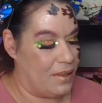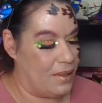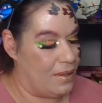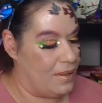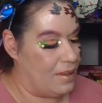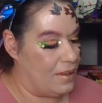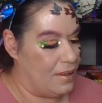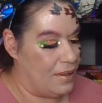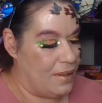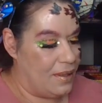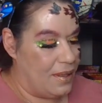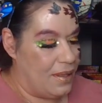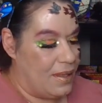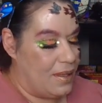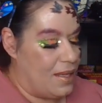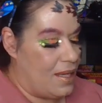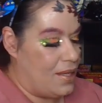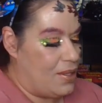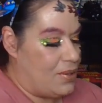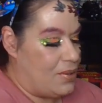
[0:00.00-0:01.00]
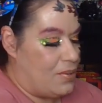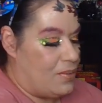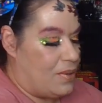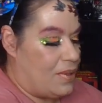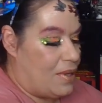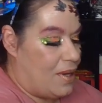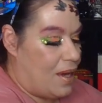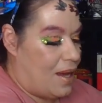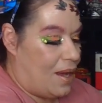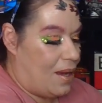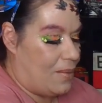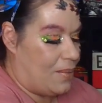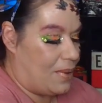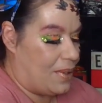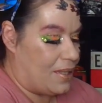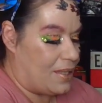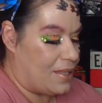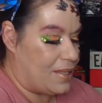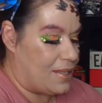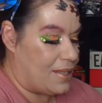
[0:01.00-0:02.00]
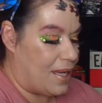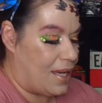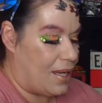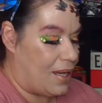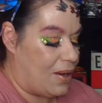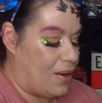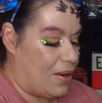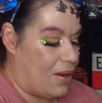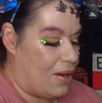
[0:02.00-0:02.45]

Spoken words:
They do not want to stay on.